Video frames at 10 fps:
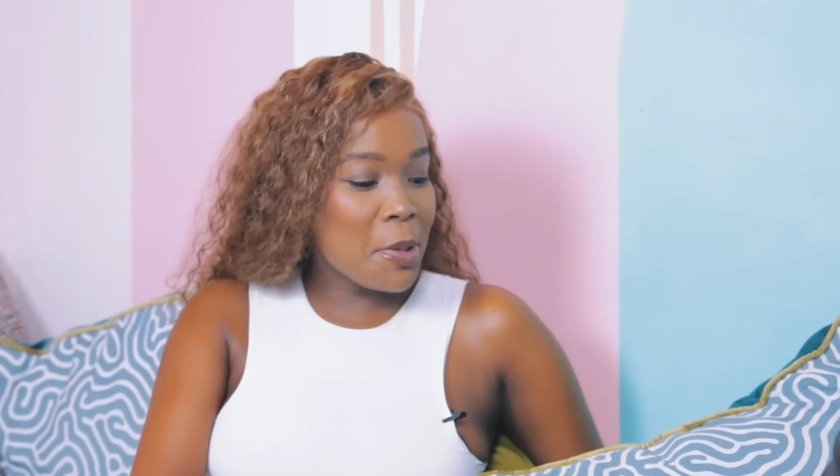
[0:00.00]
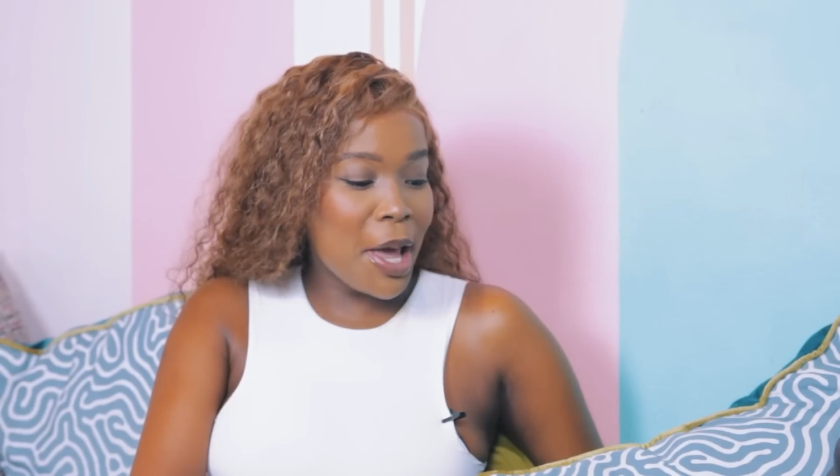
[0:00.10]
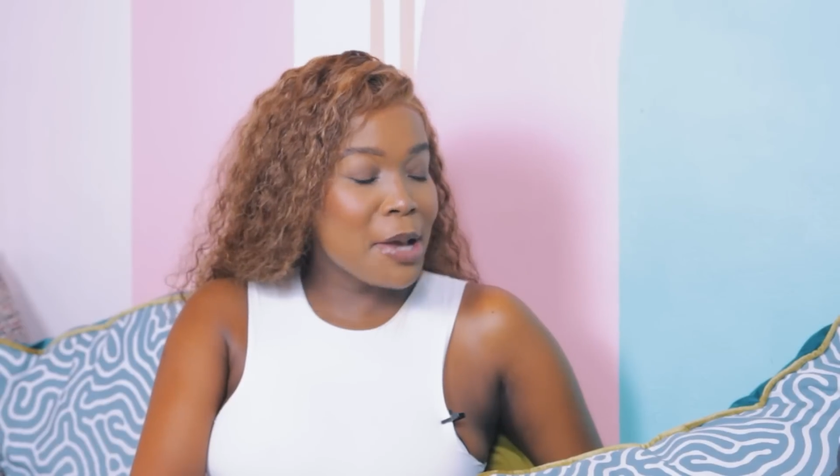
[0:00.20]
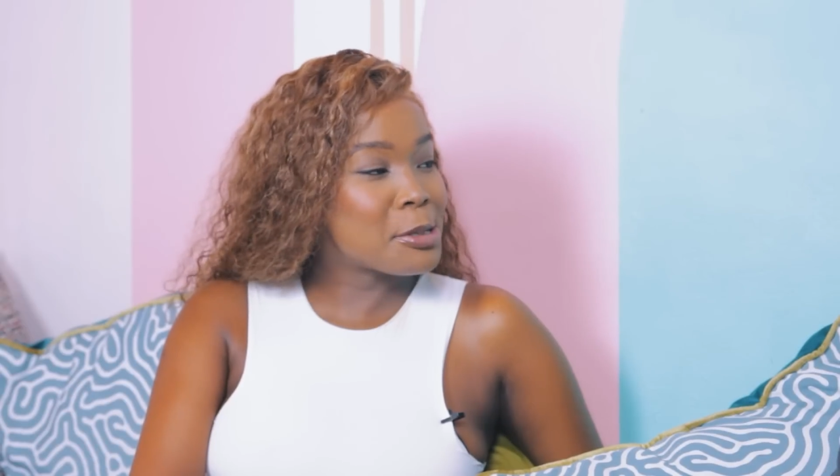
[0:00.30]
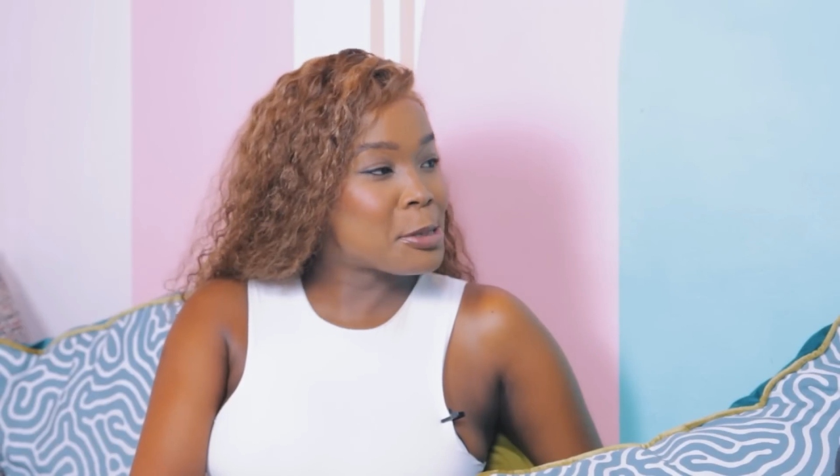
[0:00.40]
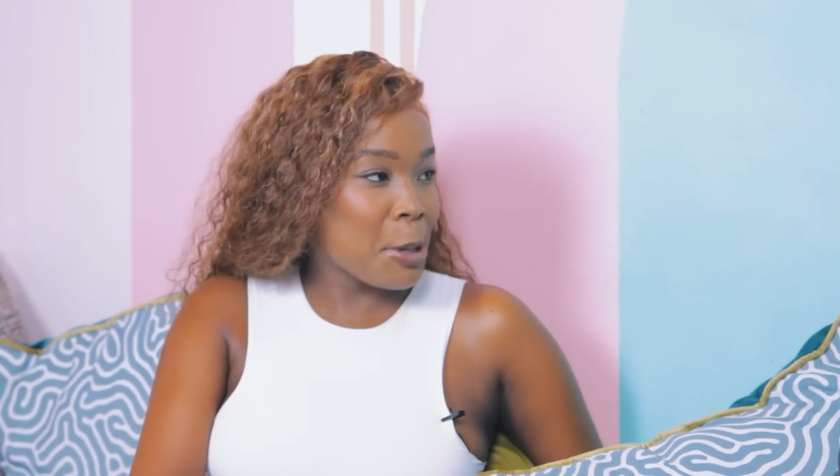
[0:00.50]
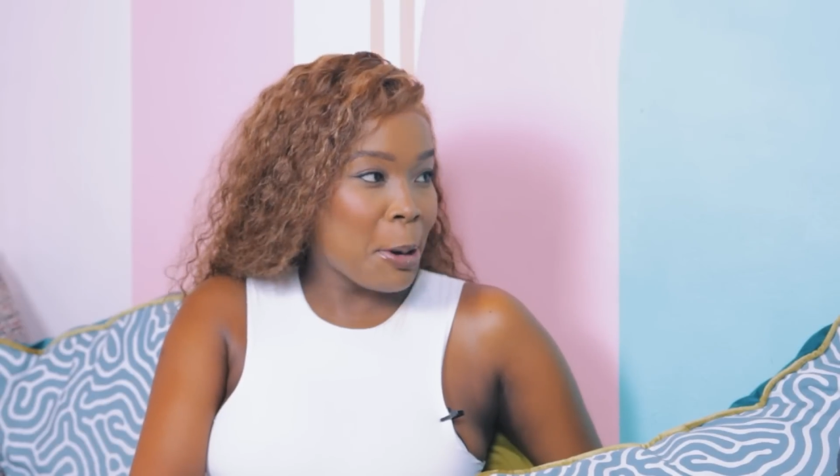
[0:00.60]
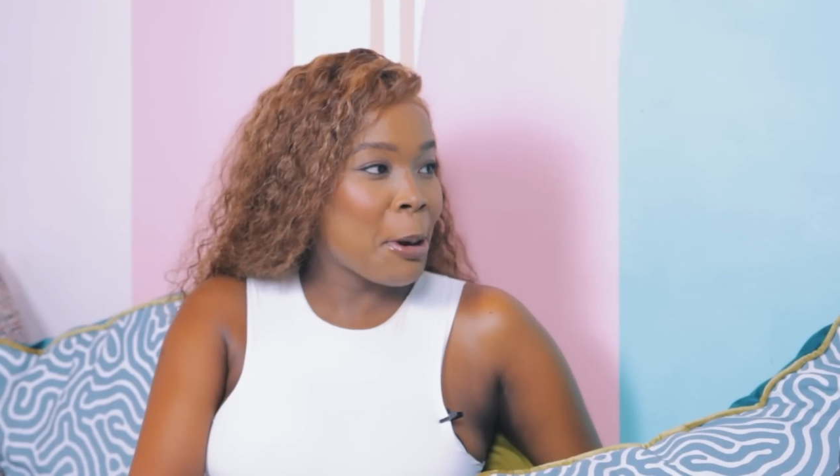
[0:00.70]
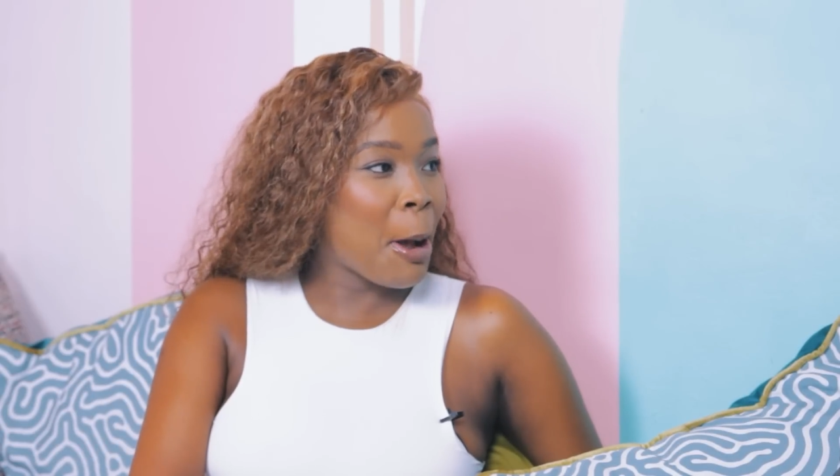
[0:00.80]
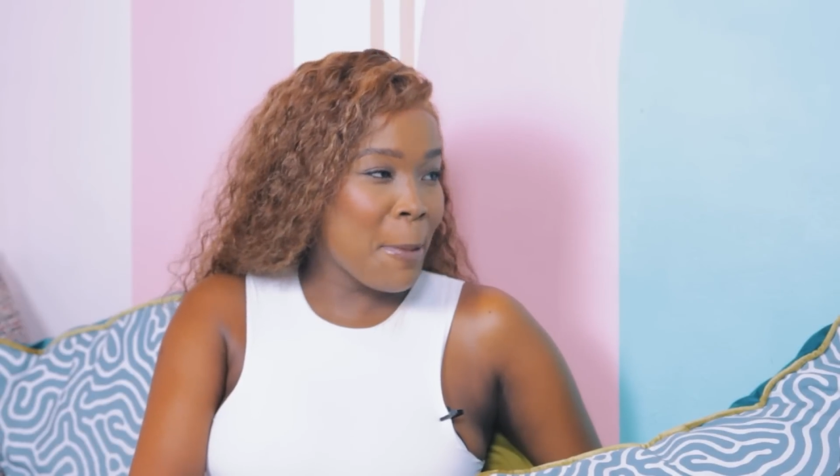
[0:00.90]
Okay,
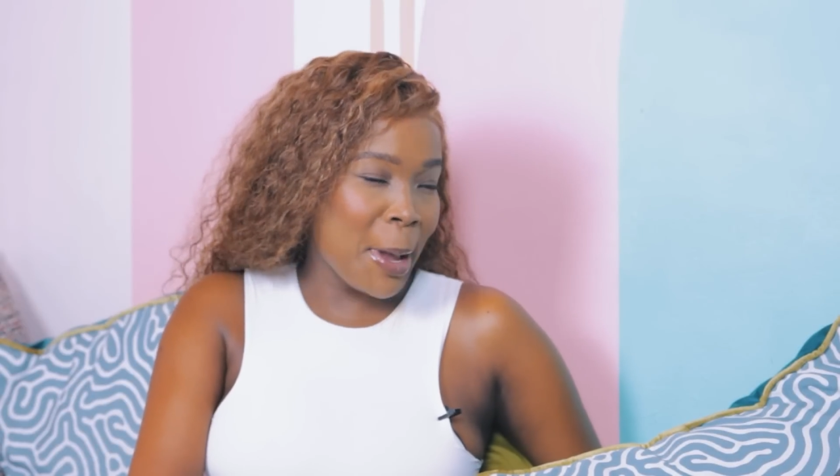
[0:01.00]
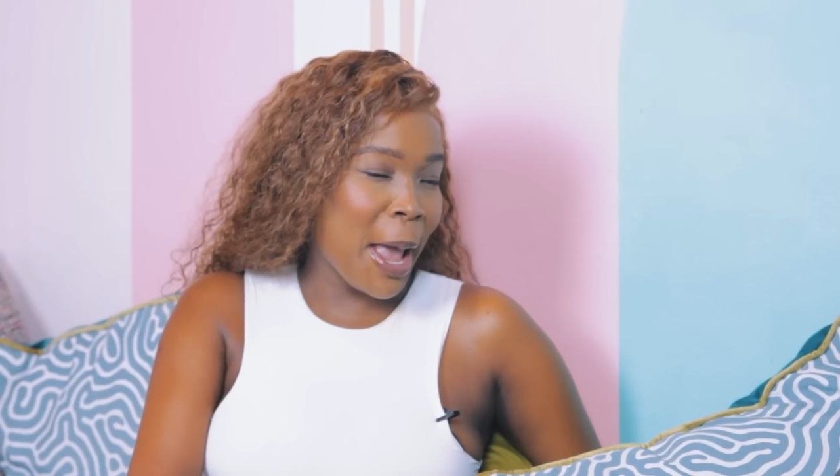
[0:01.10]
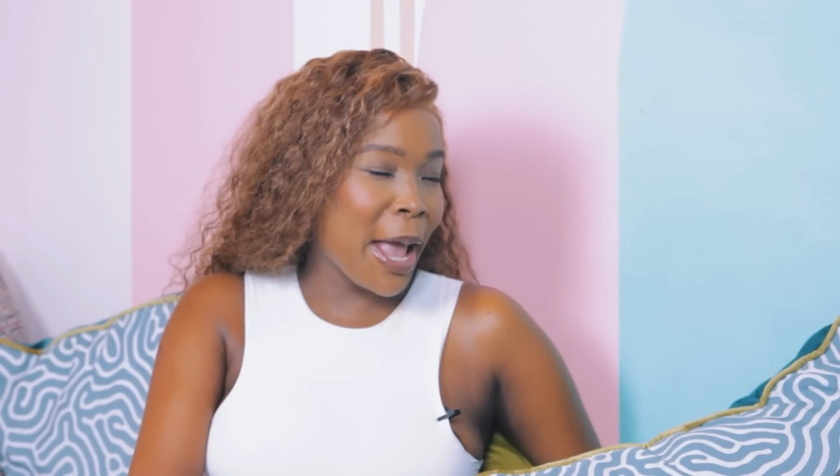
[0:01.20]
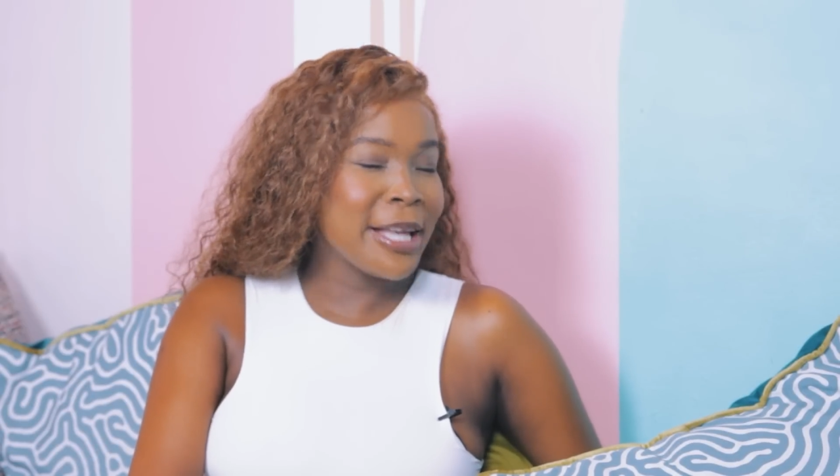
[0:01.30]
sir. Okay.